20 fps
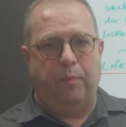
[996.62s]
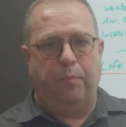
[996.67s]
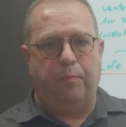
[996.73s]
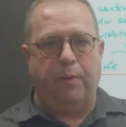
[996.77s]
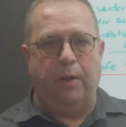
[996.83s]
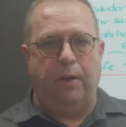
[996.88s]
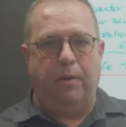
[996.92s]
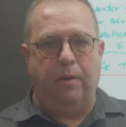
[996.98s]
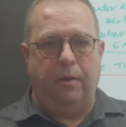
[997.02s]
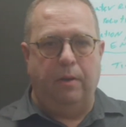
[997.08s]

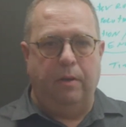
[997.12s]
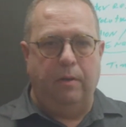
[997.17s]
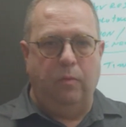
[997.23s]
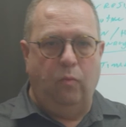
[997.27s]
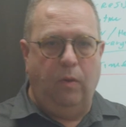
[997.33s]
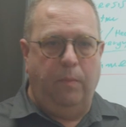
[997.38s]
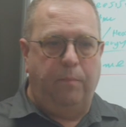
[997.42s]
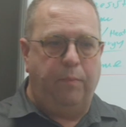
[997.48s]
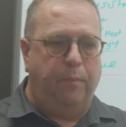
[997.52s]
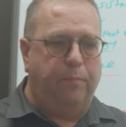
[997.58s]

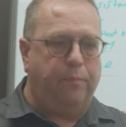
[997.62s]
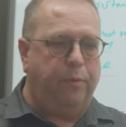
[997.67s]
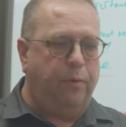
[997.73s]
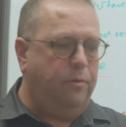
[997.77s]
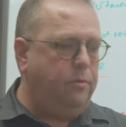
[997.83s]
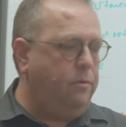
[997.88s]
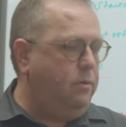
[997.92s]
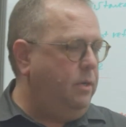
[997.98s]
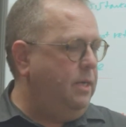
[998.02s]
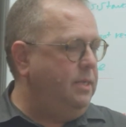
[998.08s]
we
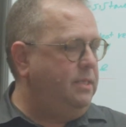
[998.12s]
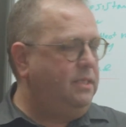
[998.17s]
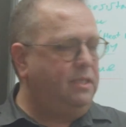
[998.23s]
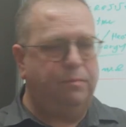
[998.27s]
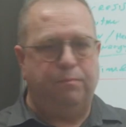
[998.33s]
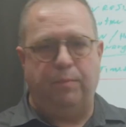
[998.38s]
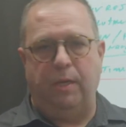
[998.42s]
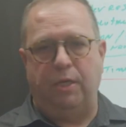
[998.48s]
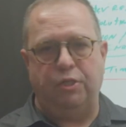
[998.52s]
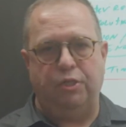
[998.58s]
prepare a
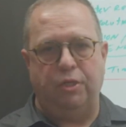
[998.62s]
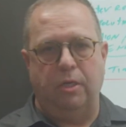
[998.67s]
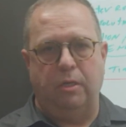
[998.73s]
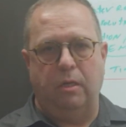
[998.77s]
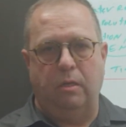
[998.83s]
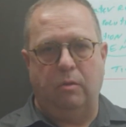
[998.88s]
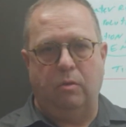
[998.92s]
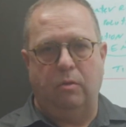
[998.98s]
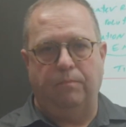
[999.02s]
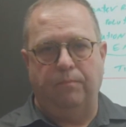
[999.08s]

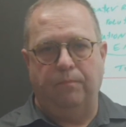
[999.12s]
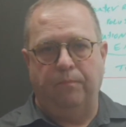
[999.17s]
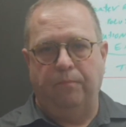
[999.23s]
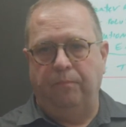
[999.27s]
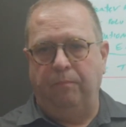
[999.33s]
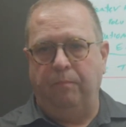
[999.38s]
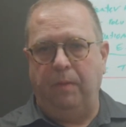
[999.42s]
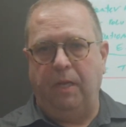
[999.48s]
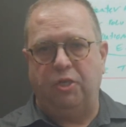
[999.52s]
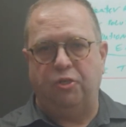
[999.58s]
special
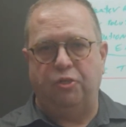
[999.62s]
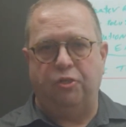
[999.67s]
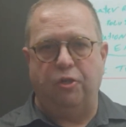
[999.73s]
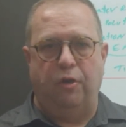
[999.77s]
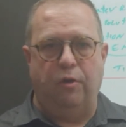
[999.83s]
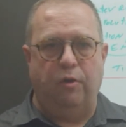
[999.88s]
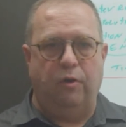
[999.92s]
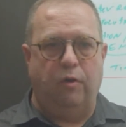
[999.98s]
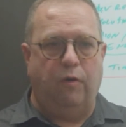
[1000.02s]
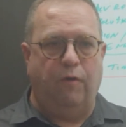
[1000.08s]

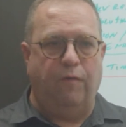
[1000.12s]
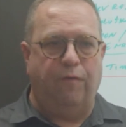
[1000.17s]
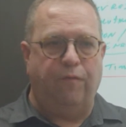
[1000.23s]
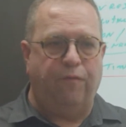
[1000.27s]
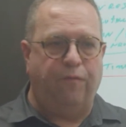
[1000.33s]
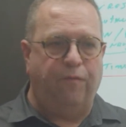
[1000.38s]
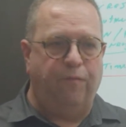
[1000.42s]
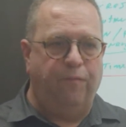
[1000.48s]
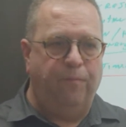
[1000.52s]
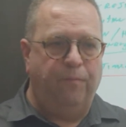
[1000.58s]
mixture
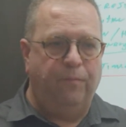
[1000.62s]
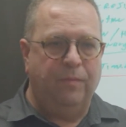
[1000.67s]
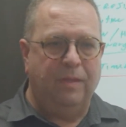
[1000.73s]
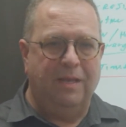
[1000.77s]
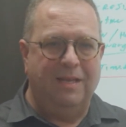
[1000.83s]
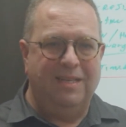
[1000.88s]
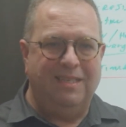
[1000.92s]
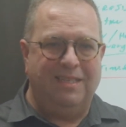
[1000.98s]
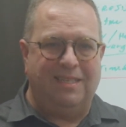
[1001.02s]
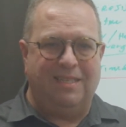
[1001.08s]
of
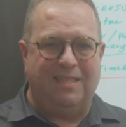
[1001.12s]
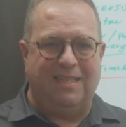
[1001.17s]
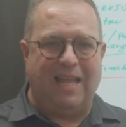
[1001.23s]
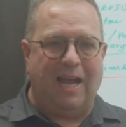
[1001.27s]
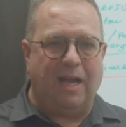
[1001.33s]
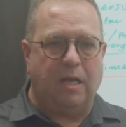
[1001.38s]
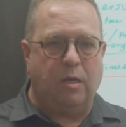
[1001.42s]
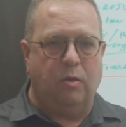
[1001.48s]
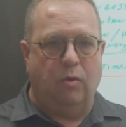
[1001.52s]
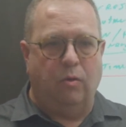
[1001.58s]

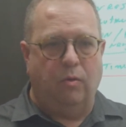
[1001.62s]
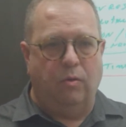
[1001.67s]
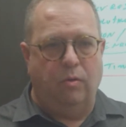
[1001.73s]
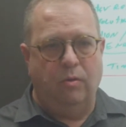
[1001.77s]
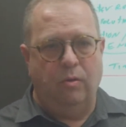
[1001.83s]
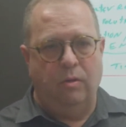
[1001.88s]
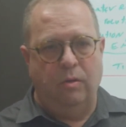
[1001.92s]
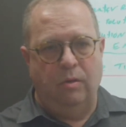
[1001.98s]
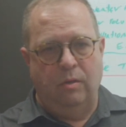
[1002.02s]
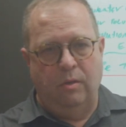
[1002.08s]

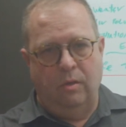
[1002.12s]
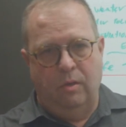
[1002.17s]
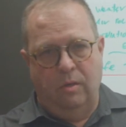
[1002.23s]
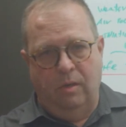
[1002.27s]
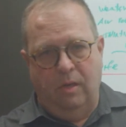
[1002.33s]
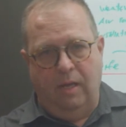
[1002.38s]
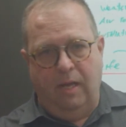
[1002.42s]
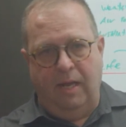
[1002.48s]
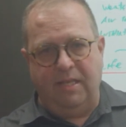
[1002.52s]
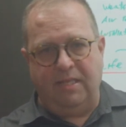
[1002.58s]
stucco
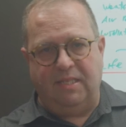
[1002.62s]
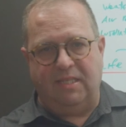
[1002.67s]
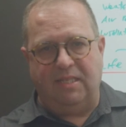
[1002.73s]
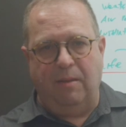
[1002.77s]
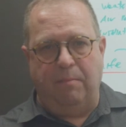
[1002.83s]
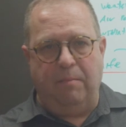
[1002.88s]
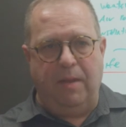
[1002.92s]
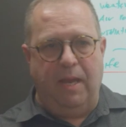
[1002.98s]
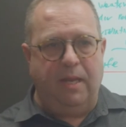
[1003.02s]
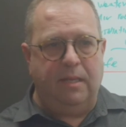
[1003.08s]
and
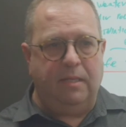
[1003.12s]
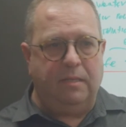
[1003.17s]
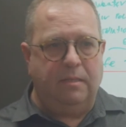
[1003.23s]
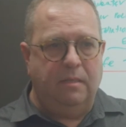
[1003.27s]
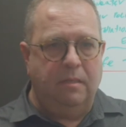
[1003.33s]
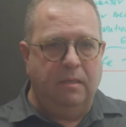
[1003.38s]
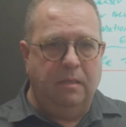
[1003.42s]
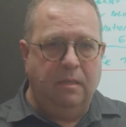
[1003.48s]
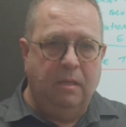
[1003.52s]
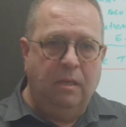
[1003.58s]

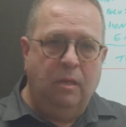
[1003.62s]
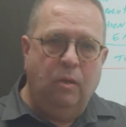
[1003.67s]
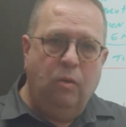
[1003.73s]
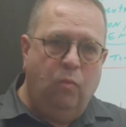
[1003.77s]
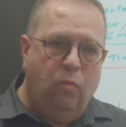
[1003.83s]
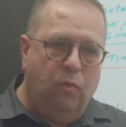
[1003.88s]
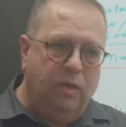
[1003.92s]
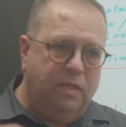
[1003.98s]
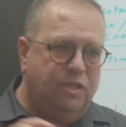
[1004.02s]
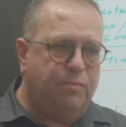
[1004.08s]
cement
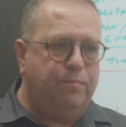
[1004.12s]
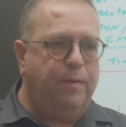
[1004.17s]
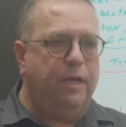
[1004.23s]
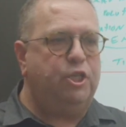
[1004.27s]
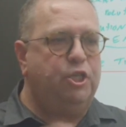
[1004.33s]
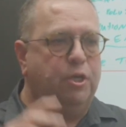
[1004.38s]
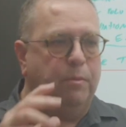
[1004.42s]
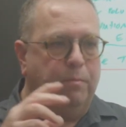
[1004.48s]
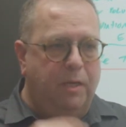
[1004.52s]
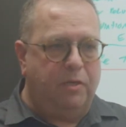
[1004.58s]
with
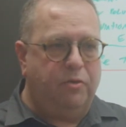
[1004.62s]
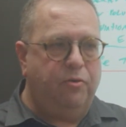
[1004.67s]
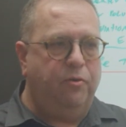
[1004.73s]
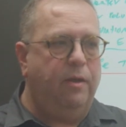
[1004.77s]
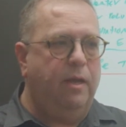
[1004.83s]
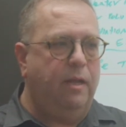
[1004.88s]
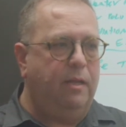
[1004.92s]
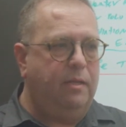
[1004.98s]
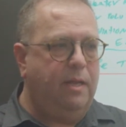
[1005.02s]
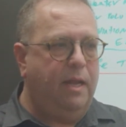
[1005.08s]
special
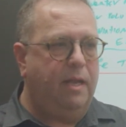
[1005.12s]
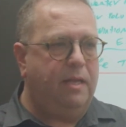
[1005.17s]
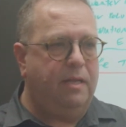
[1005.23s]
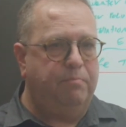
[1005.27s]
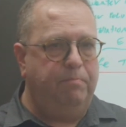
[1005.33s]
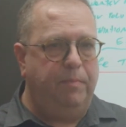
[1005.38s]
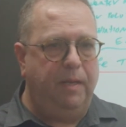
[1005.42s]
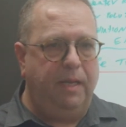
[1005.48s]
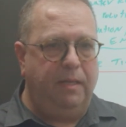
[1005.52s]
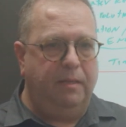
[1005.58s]
material
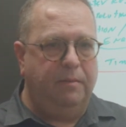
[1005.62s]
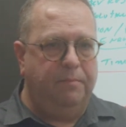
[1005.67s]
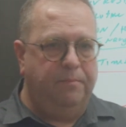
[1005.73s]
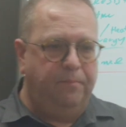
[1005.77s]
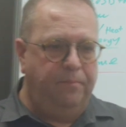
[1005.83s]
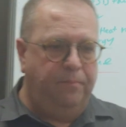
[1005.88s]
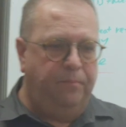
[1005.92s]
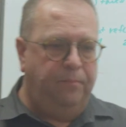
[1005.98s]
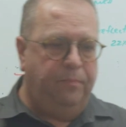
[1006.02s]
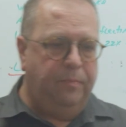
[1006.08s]

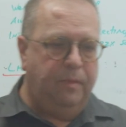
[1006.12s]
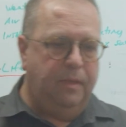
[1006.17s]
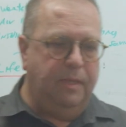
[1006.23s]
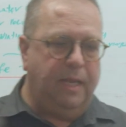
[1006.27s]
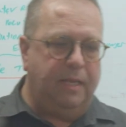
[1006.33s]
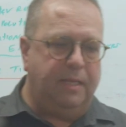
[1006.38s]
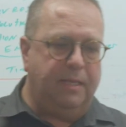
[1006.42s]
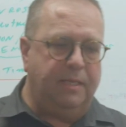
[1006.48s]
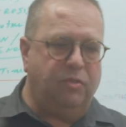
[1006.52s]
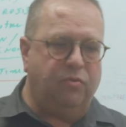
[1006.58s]

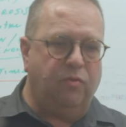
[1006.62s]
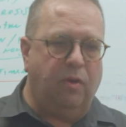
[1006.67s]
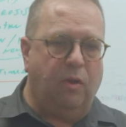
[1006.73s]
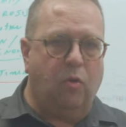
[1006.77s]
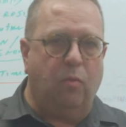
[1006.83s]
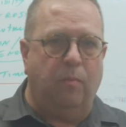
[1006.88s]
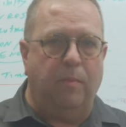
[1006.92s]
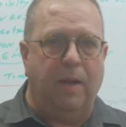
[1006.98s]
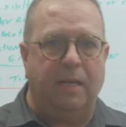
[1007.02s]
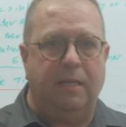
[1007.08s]
that is
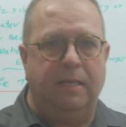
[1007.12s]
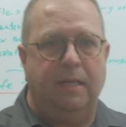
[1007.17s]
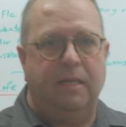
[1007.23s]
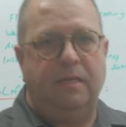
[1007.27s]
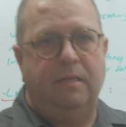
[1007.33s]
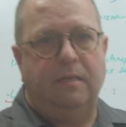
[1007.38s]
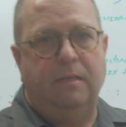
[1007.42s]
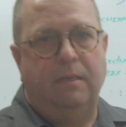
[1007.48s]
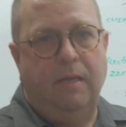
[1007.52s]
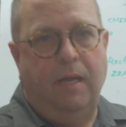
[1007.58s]

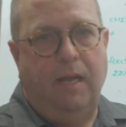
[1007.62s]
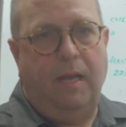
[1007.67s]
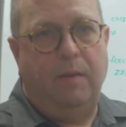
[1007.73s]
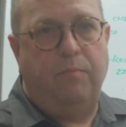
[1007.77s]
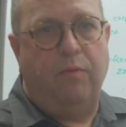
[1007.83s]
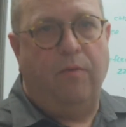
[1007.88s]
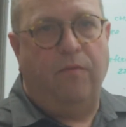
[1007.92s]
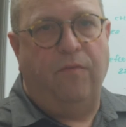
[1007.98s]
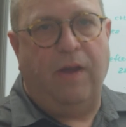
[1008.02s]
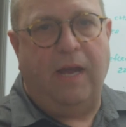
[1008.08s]
recommended
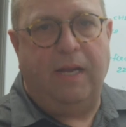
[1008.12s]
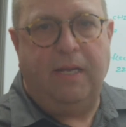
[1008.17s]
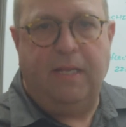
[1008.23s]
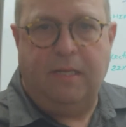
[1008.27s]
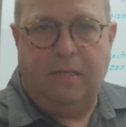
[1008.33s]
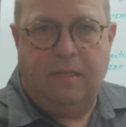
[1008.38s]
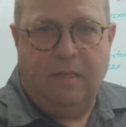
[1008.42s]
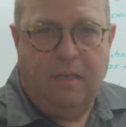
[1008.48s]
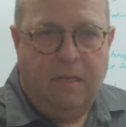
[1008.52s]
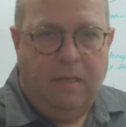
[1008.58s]
and
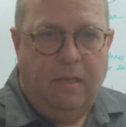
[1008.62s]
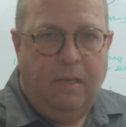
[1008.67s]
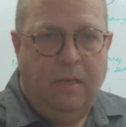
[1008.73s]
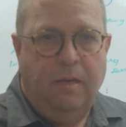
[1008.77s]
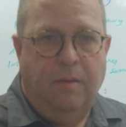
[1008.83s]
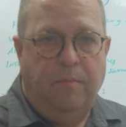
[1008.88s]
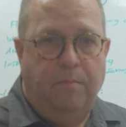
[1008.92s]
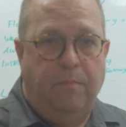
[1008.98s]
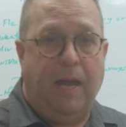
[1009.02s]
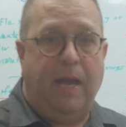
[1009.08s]
provided
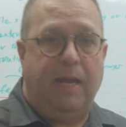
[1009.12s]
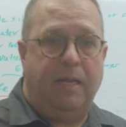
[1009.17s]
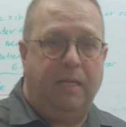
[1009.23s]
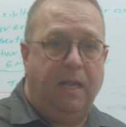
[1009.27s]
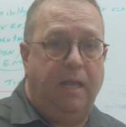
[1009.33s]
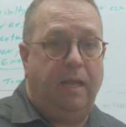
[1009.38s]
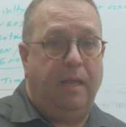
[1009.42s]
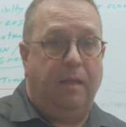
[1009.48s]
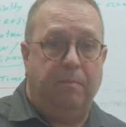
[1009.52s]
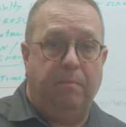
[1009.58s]
by
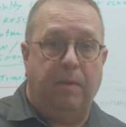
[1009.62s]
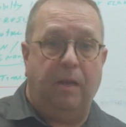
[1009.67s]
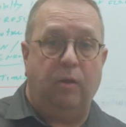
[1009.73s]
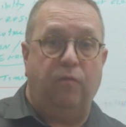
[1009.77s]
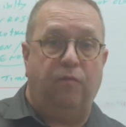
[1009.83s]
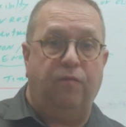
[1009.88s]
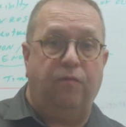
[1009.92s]
the